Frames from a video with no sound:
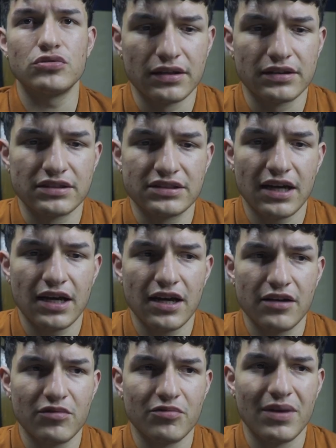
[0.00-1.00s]
At the
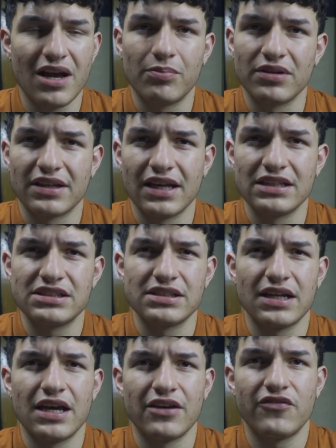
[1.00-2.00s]
time of my
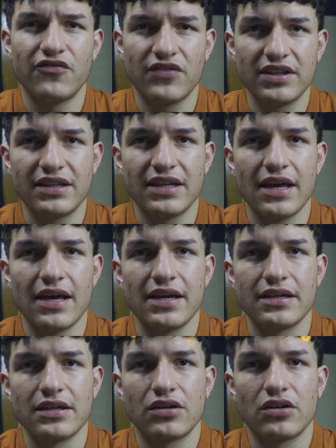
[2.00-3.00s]
application, I had
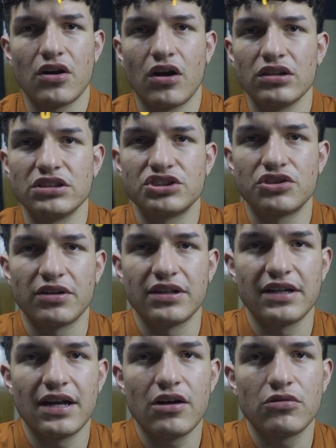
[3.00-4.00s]
58 college
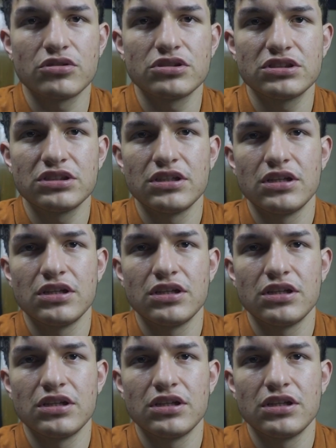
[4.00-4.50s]
credit hours